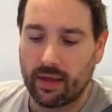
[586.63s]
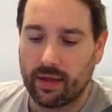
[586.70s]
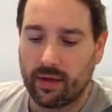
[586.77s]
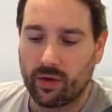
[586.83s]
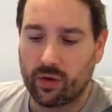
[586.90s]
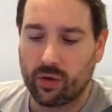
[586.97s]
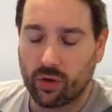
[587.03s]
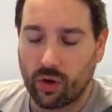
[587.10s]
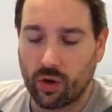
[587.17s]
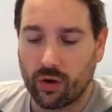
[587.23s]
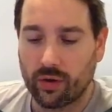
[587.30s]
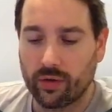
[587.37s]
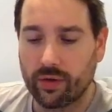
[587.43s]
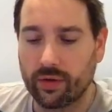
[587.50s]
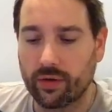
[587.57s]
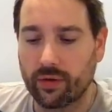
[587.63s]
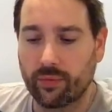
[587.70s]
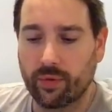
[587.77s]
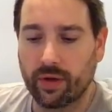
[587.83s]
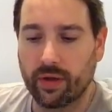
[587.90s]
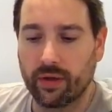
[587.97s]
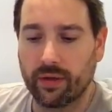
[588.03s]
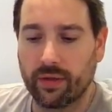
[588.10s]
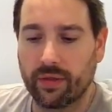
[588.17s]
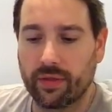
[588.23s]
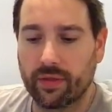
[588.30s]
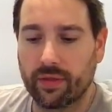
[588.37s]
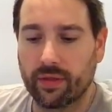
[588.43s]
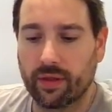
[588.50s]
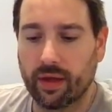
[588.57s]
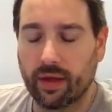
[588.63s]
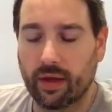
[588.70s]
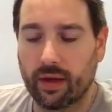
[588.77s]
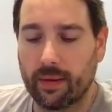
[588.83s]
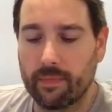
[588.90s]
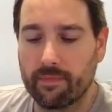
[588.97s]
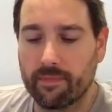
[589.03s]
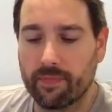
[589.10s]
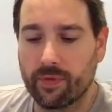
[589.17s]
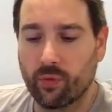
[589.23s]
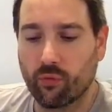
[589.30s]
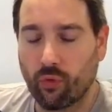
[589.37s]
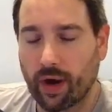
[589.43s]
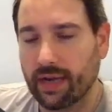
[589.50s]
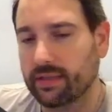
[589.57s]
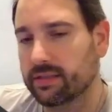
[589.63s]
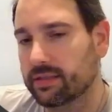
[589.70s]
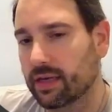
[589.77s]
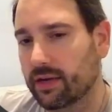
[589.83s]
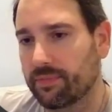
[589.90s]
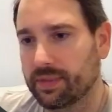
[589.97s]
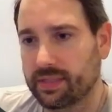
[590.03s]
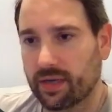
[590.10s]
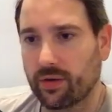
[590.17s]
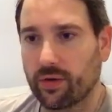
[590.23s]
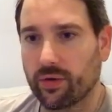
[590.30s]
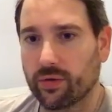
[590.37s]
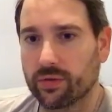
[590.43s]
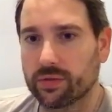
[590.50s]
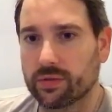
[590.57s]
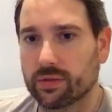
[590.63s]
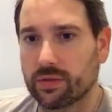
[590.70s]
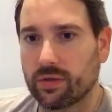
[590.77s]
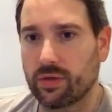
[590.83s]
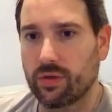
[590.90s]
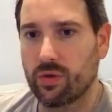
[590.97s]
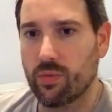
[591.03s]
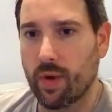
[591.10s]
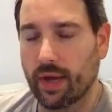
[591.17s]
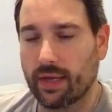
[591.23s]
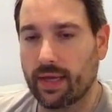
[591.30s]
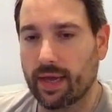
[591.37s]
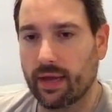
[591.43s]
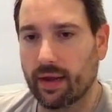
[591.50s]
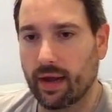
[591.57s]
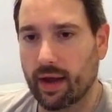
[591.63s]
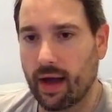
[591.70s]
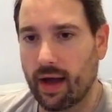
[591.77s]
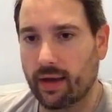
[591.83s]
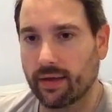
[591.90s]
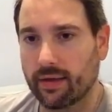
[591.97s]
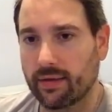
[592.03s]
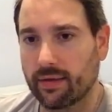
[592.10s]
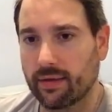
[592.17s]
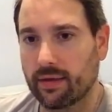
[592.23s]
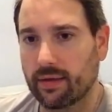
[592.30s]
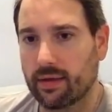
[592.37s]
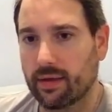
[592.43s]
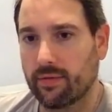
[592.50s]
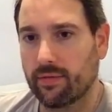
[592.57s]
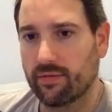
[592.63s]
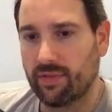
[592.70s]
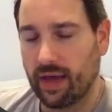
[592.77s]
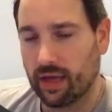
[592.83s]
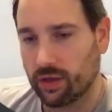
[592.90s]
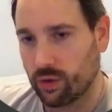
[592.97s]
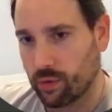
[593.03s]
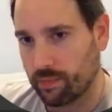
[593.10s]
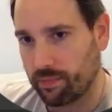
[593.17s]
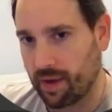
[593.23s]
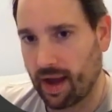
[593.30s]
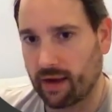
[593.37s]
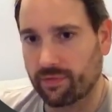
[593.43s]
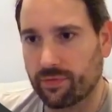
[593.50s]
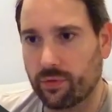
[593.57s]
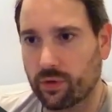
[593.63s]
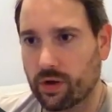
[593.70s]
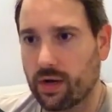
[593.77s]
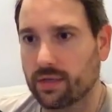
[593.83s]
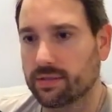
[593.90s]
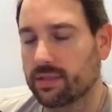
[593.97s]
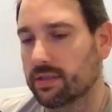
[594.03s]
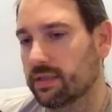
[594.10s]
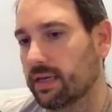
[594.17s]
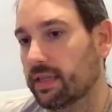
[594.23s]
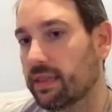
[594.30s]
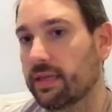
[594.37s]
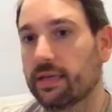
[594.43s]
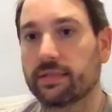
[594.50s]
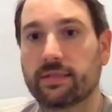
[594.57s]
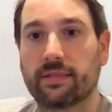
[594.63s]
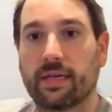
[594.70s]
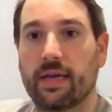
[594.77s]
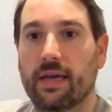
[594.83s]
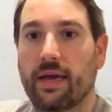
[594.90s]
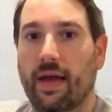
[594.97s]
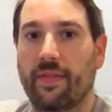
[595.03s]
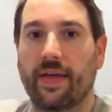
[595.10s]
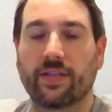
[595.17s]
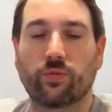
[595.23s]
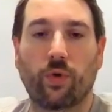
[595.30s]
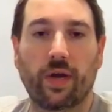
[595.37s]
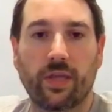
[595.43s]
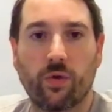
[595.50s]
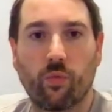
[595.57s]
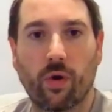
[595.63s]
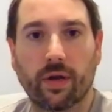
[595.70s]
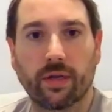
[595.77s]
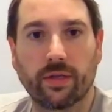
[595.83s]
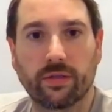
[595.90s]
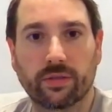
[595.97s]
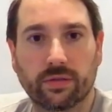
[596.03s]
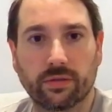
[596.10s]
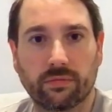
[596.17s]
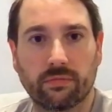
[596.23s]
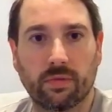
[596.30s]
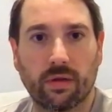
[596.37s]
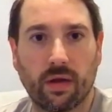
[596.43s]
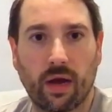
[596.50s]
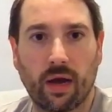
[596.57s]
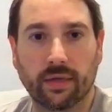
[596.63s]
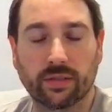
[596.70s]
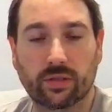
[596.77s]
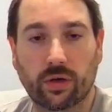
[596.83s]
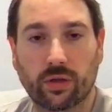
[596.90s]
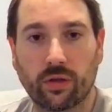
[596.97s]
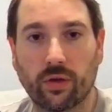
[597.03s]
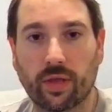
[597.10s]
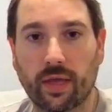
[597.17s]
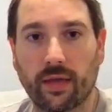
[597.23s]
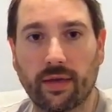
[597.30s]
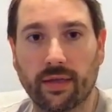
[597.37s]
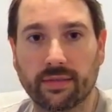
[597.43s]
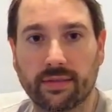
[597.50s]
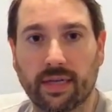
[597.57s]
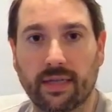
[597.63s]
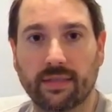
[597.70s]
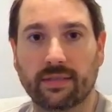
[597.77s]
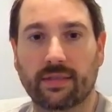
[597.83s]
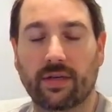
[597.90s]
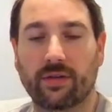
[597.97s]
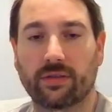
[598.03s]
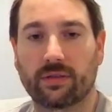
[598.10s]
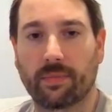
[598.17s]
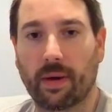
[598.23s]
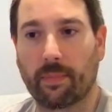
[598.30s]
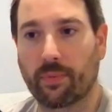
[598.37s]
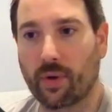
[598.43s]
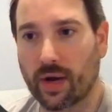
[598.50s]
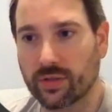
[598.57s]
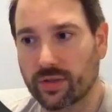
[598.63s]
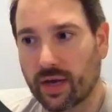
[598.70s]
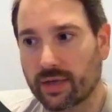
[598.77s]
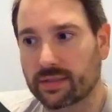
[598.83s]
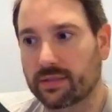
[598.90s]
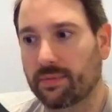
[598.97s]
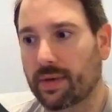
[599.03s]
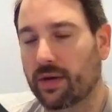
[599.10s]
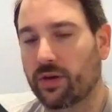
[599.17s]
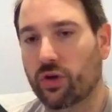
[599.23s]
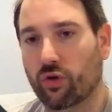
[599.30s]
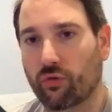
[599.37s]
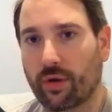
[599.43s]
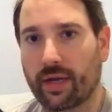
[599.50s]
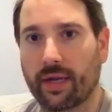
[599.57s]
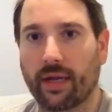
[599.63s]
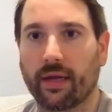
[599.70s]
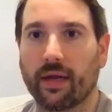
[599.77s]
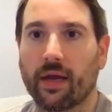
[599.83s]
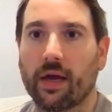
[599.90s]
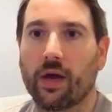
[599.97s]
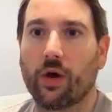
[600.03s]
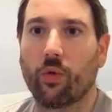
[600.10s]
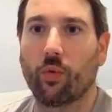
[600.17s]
Claude with the right set of materials, you might get high value, impactful content like this. And that's why you want to start looking and getting serious about projects, about curating what